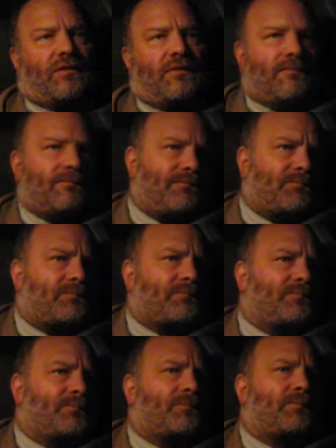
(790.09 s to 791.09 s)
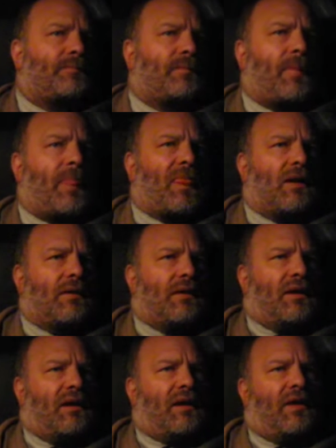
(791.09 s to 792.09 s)

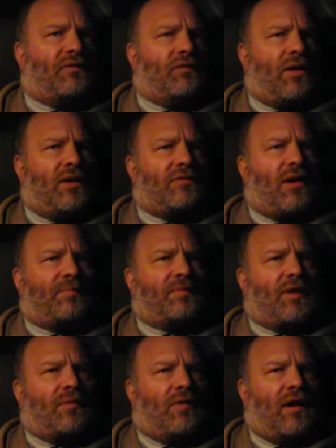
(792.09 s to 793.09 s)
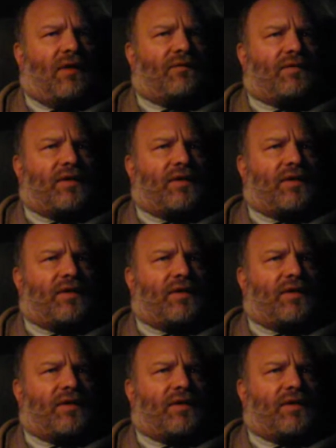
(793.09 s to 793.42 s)
And after I dropped them off,